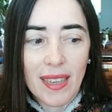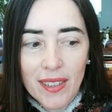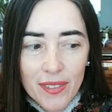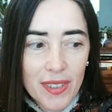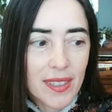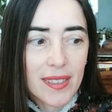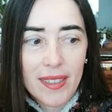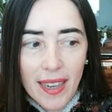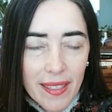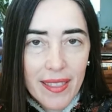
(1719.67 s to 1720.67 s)
I already
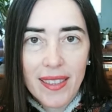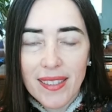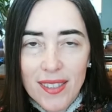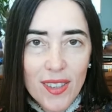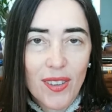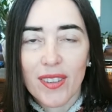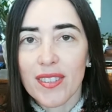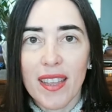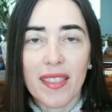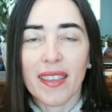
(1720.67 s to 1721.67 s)
got this, so there's
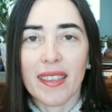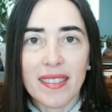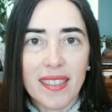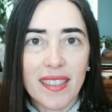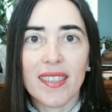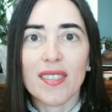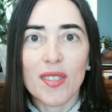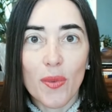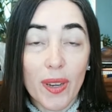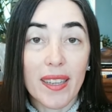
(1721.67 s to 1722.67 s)
nothing else here,
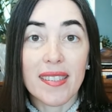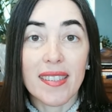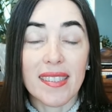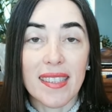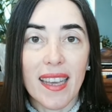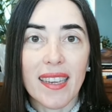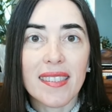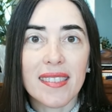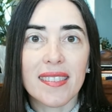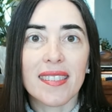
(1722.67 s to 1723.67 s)
so what else is
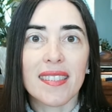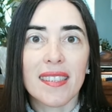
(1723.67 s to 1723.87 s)
next?